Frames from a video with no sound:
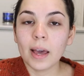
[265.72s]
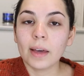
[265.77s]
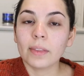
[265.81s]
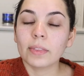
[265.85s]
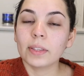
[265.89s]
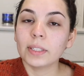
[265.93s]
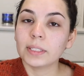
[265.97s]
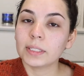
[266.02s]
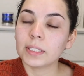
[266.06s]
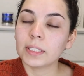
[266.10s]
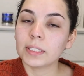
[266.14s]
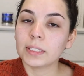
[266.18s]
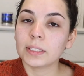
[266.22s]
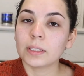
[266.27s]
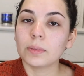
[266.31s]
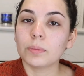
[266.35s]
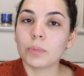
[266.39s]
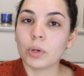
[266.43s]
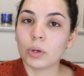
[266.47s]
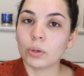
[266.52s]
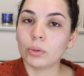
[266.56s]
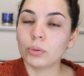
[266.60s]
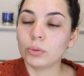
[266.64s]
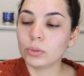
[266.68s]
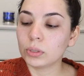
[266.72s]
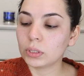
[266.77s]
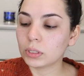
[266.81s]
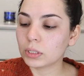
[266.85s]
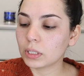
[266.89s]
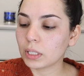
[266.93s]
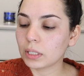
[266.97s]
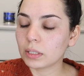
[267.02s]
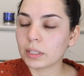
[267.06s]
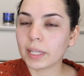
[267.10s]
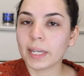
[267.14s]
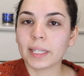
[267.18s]
this is the most
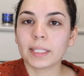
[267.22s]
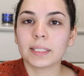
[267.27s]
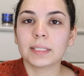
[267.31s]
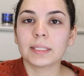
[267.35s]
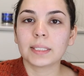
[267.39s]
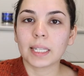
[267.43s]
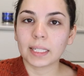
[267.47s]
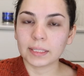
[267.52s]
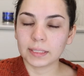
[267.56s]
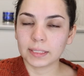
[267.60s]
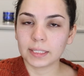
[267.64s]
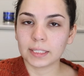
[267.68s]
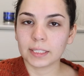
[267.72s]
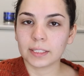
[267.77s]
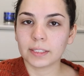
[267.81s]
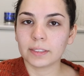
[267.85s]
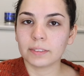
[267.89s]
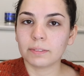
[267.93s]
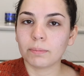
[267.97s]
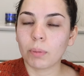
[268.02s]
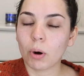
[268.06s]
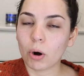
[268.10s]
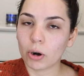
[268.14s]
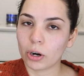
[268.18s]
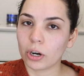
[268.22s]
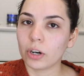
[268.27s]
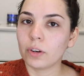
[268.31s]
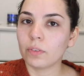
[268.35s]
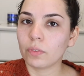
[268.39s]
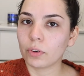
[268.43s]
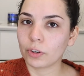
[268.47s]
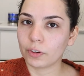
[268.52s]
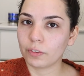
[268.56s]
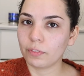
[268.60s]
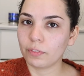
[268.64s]
like sensitive part of our